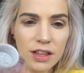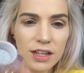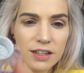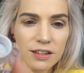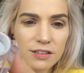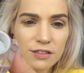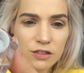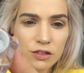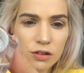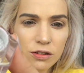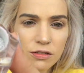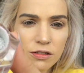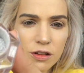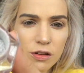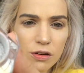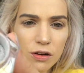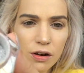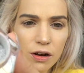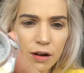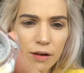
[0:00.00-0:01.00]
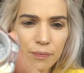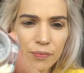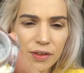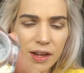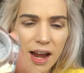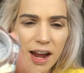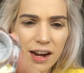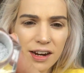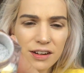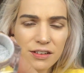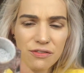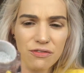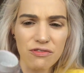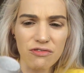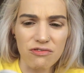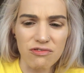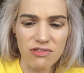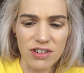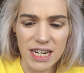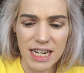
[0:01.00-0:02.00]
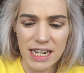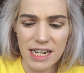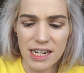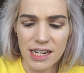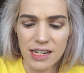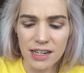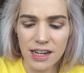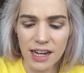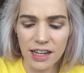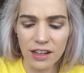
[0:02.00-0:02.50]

So this does look kind of green.